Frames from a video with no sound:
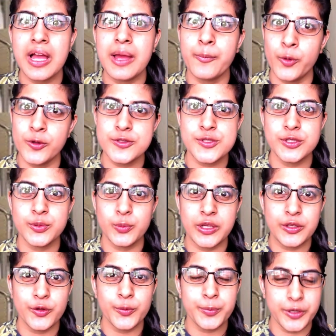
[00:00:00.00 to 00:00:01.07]
I'm also the
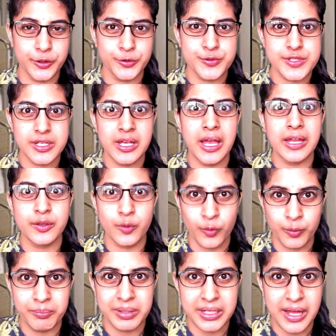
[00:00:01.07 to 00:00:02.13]
video producer at
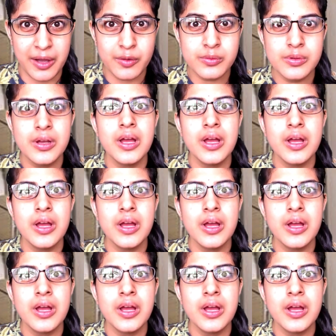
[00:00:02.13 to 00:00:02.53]
Home Banao.